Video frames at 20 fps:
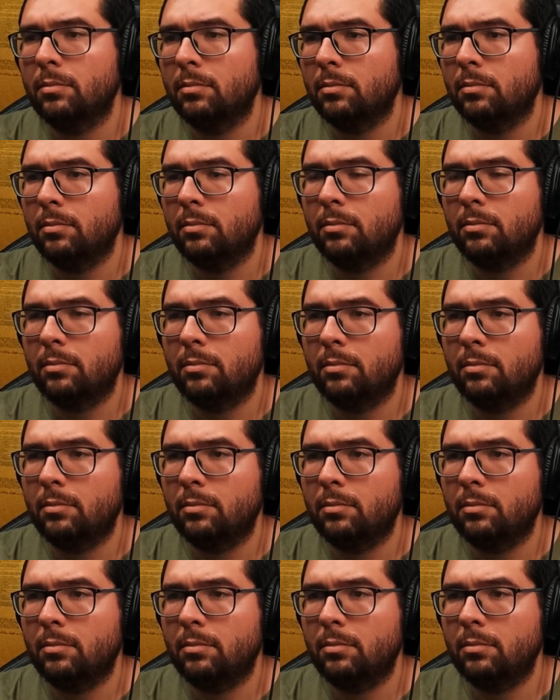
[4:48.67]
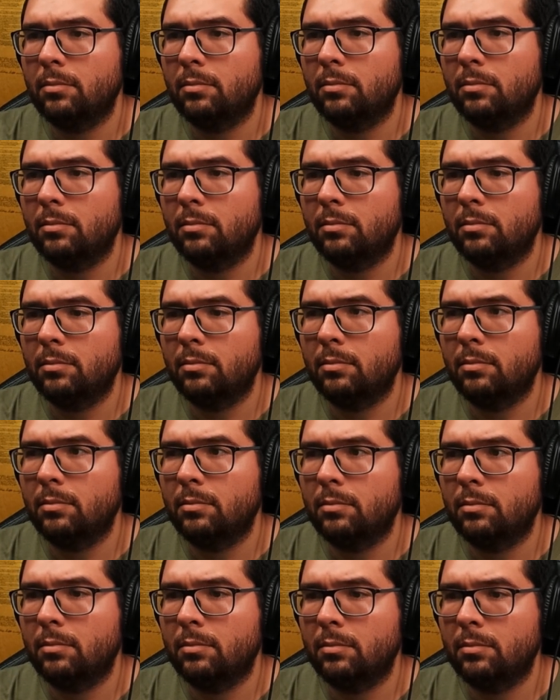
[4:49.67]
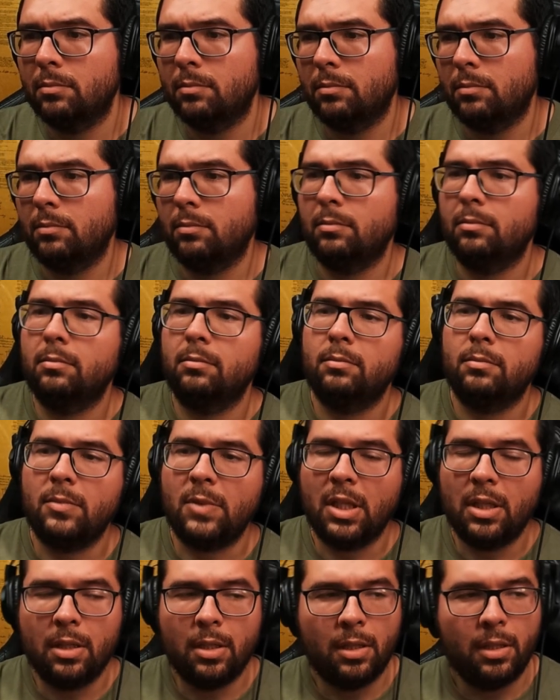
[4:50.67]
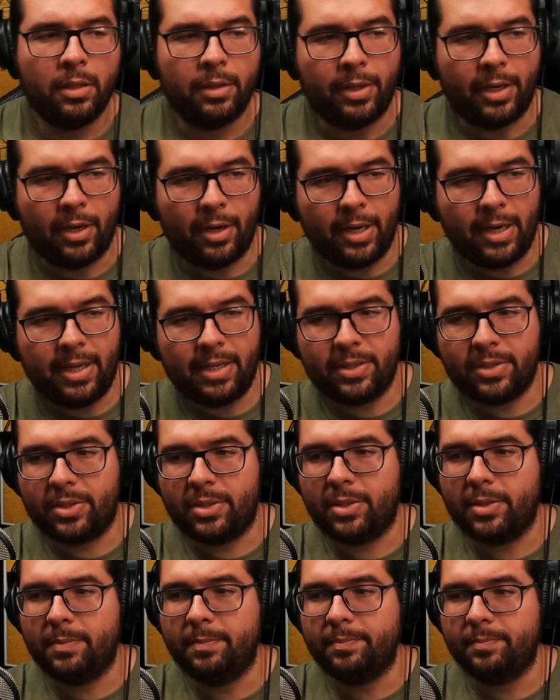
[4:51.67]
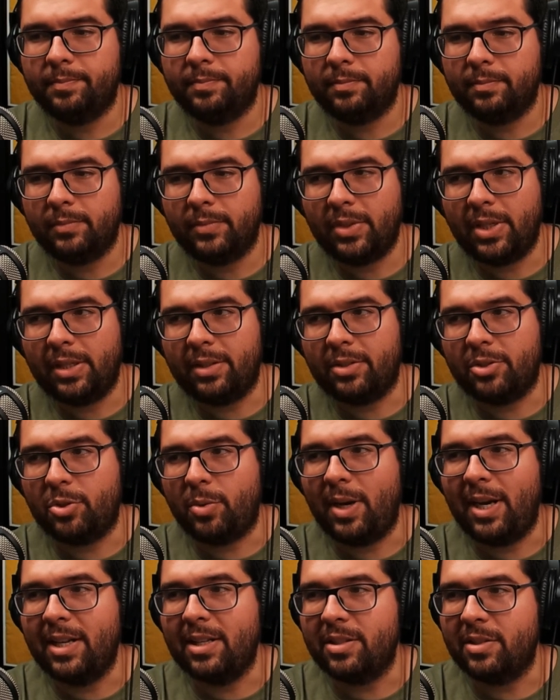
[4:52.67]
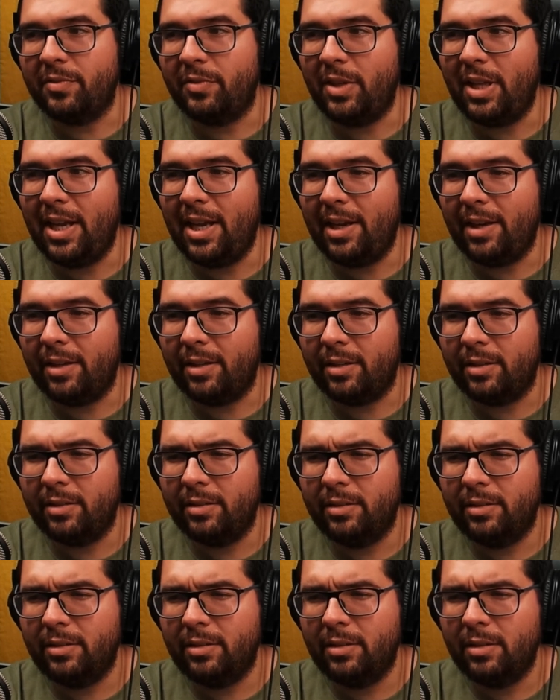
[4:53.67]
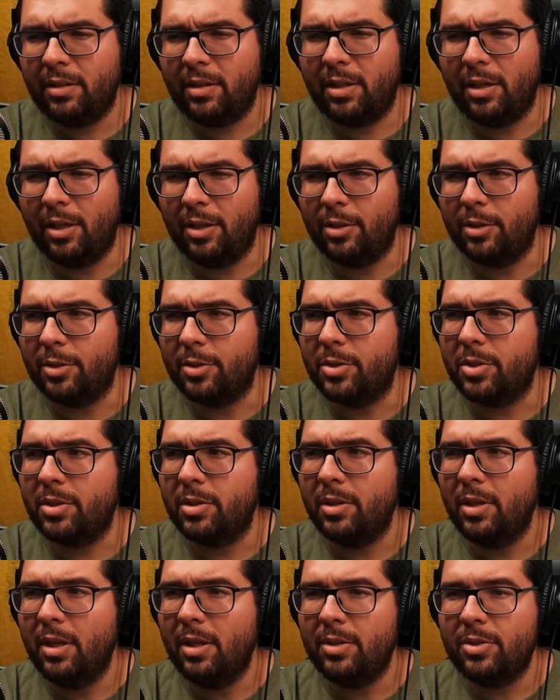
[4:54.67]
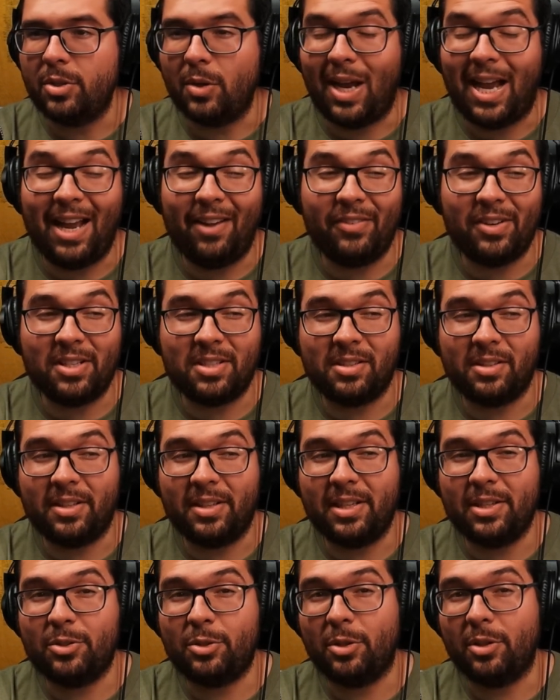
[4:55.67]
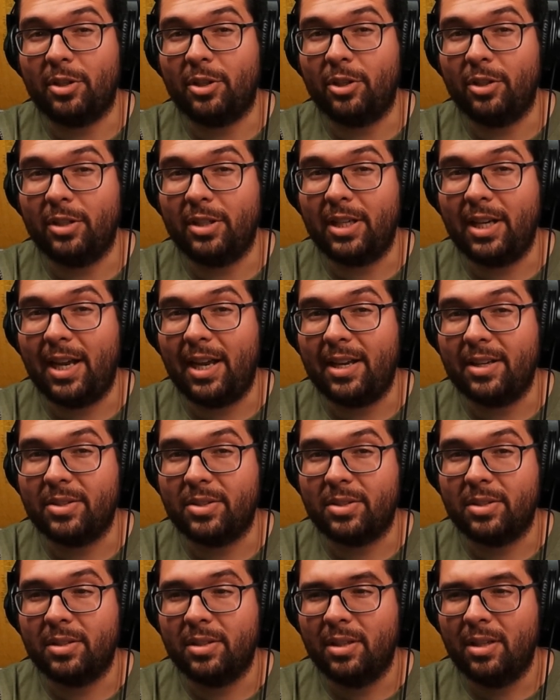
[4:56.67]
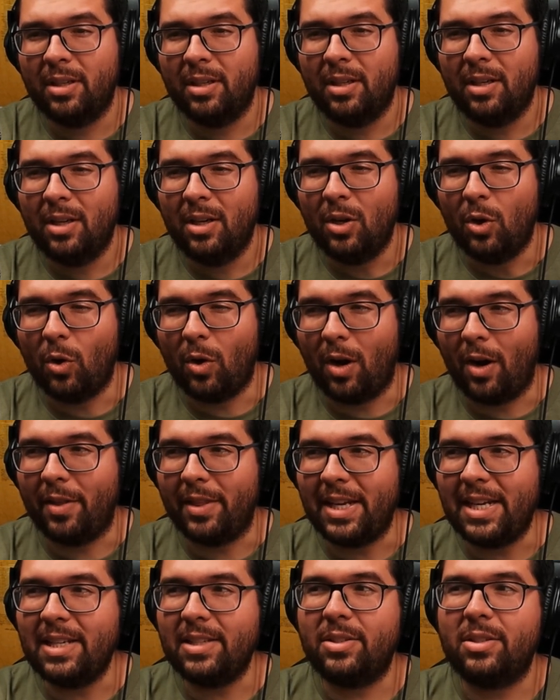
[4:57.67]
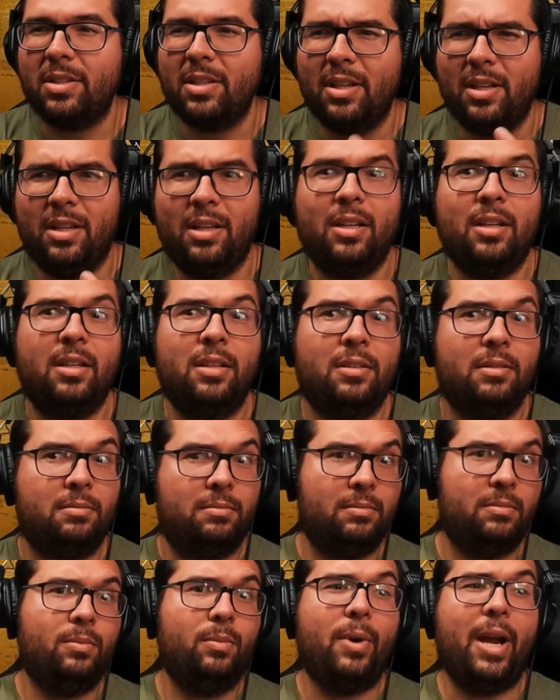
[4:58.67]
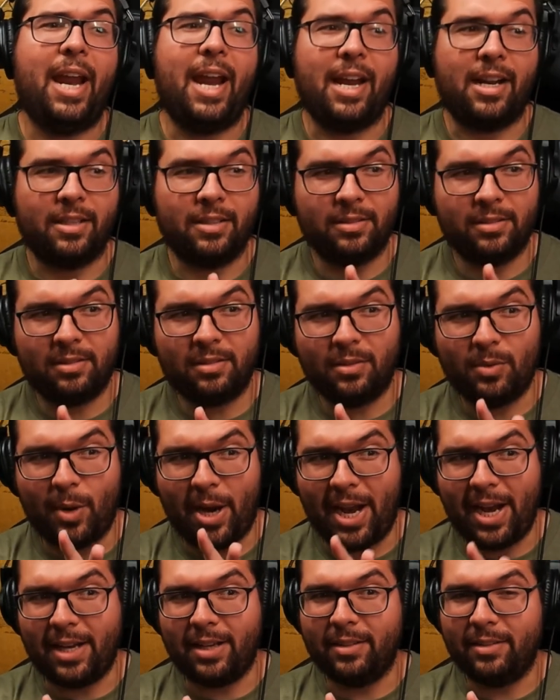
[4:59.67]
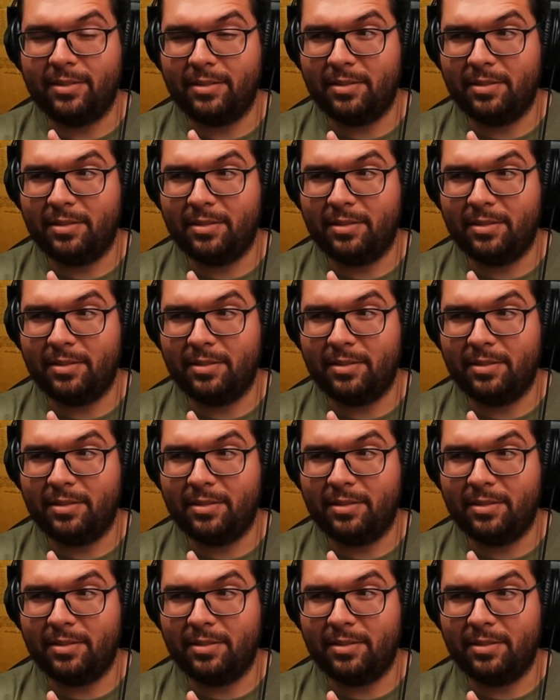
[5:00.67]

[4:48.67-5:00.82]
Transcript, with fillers: Don't do this. There it is. Got the trans flag colors. So obviously these are the good guys. Or are these? Wait, wait.